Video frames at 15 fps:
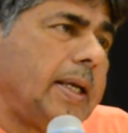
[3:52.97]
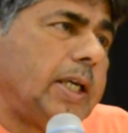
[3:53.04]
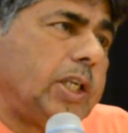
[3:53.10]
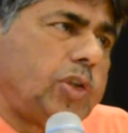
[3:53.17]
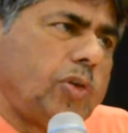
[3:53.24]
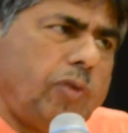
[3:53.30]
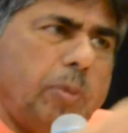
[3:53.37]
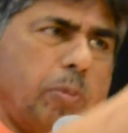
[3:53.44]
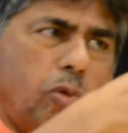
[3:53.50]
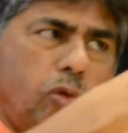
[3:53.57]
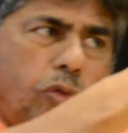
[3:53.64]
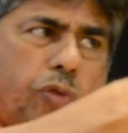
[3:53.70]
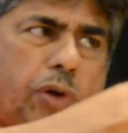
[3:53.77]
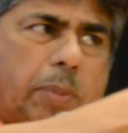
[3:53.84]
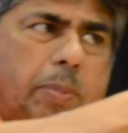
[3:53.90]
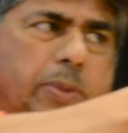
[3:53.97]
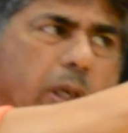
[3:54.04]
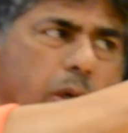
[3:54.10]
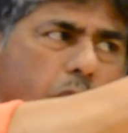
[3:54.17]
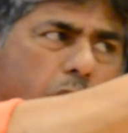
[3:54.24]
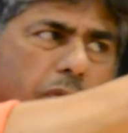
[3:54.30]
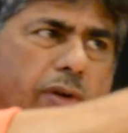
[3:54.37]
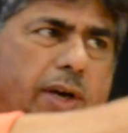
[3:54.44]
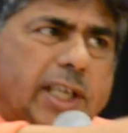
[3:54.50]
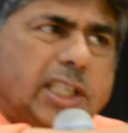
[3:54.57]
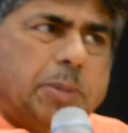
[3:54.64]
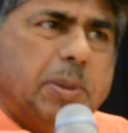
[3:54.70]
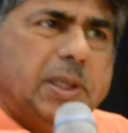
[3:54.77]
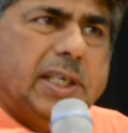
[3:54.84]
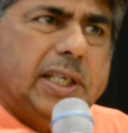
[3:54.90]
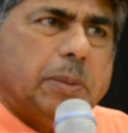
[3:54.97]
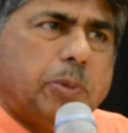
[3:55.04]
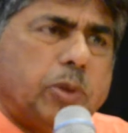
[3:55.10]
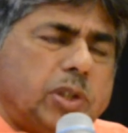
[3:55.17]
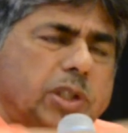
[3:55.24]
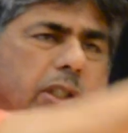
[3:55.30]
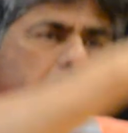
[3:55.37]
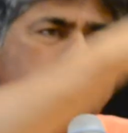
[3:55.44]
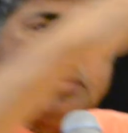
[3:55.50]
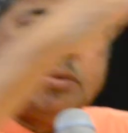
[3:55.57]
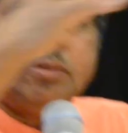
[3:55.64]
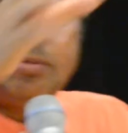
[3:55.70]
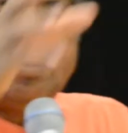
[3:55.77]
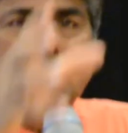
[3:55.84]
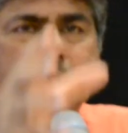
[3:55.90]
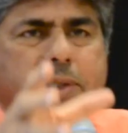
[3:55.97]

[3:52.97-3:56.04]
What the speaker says: So we move from the confidence building position to